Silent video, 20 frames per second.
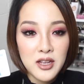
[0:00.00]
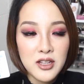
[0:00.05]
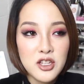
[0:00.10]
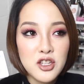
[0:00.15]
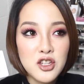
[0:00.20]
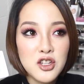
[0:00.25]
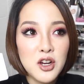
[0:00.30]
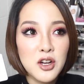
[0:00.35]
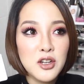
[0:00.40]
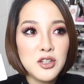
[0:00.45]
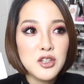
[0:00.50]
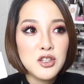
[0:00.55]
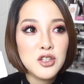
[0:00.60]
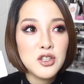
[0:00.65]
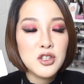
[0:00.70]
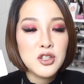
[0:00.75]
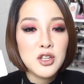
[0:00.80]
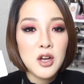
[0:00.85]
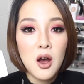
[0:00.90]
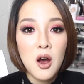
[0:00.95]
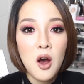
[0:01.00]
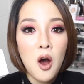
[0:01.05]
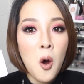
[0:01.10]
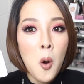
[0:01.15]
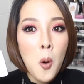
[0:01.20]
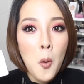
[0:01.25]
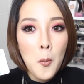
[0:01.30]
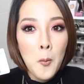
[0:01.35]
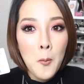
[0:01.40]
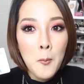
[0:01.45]
It's just,
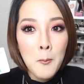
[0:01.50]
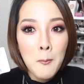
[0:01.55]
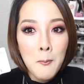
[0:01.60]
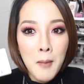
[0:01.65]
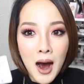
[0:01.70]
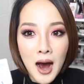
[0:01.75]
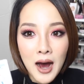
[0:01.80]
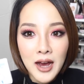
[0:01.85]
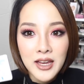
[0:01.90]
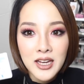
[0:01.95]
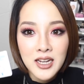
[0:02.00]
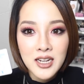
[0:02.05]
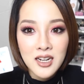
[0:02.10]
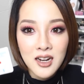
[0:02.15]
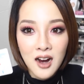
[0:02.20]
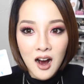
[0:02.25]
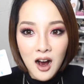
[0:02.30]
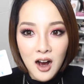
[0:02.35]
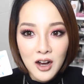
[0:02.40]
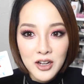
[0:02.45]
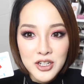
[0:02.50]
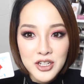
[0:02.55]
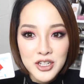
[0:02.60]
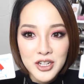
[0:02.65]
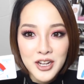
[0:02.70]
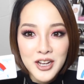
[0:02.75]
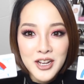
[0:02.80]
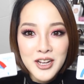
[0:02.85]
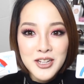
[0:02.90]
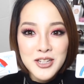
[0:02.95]
oh my
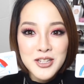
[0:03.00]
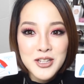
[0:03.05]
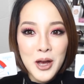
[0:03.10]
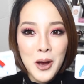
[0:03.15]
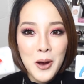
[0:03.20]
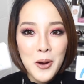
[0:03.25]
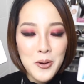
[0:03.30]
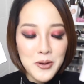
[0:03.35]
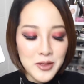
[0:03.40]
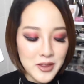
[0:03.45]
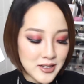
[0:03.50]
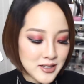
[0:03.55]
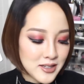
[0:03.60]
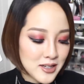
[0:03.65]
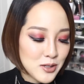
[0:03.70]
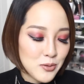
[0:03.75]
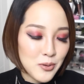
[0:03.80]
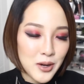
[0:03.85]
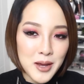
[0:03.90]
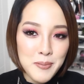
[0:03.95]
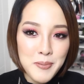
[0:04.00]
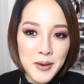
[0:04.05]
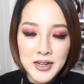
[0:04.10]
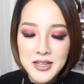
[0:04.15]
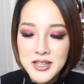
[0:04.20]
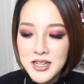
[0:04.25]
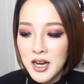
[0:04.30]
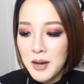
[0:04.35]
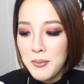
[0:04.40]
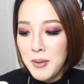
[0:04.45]
gosh. So this is what I
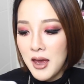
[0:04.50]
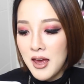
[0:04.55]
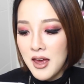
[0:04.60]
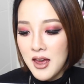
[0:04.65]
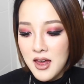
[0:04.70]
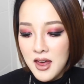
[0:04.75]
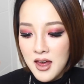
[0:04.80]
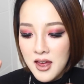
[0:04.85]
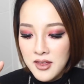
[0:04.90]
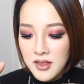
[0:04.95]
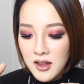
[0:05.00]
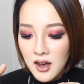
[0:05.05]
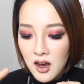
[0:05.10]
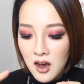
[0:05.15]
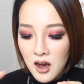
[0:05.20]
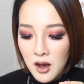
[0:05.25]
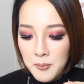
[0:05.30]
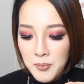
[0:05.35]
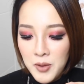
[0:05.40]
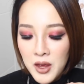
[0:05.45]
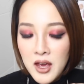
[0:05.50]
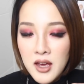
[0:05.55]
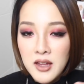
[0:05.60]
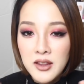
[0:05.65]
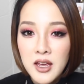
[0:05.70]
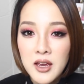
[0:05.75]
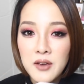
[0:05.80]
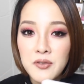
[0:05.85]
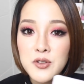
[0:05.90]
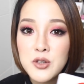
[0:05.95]
picked up and um,
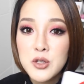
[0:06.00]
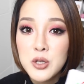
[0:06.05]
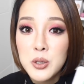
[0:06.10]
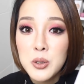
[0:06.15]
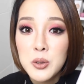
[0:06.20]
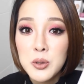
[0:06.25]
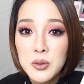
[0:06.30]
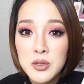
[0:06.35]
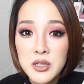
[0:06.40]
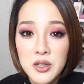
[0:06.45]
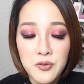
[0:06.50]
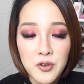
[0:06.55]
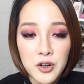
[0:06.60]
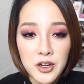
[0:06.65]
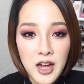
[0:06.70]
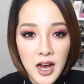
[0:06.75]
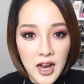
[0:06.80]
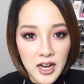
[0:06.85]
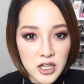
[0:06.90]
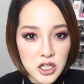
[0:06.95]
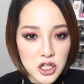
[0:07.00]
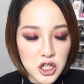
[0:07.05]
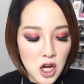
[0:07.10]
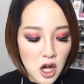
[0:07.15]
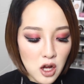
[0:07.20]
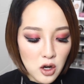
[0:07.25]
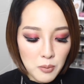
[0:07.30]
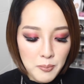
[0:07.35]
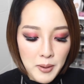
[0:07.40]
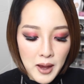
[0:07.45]
they have two different
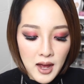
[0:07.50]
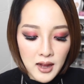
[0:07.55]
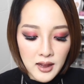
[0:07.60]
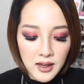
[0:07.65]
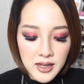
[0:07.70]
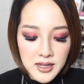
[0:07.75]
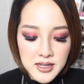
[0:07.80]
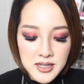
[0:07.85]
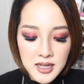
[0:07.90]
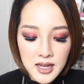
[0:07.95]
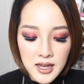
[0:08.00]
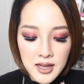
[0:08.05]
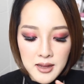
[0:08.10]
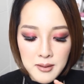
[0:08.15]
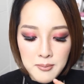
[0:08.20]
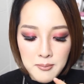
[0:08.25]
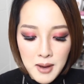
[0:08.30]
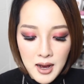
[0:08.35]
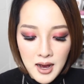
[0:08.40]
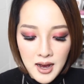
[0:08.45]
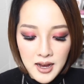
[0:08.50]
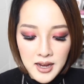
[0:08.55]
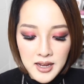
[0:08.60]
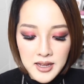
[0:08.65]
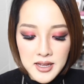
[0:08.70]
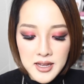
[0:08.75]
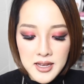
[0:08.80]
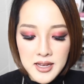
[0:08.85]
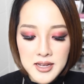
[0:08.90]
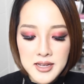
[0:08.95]
eyeshadow palettes and
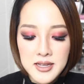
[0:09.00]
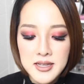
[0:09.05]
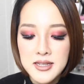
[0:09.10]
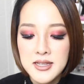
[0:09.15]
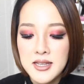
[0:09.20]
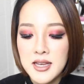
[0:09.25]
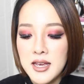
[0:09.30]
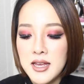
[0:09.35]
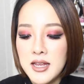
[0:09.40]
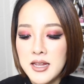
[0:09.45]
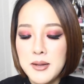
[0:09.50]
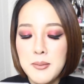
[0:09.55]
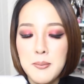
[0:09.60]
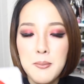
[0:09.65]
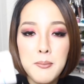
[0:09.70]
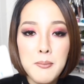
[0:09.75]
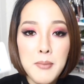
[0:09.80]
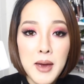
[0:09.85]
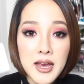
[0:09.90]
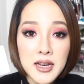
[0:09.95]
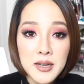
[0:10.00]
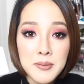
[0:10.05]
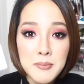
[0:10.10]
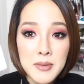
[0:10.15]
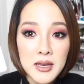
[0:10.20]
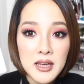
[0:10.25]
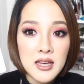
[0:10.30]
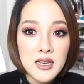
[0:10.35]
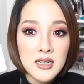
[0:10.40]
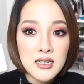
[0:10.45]
mine is in Make
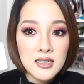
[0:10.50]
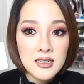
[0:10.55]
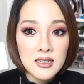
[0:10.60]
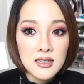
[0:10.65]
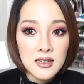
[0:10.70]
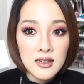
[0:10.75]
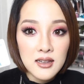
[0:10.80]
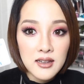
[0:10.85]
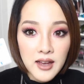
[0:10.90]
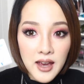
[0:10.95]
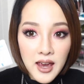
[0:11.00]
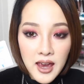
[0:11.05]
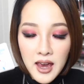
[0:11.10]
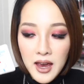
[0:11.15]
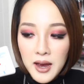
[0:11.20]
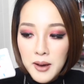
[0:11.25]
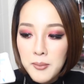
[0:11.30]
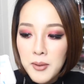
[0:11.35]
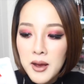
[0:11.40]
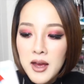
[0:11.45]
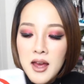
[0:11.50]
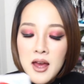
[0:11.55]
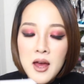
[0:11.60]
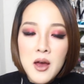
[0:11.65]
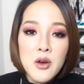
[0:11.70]
Me Glam.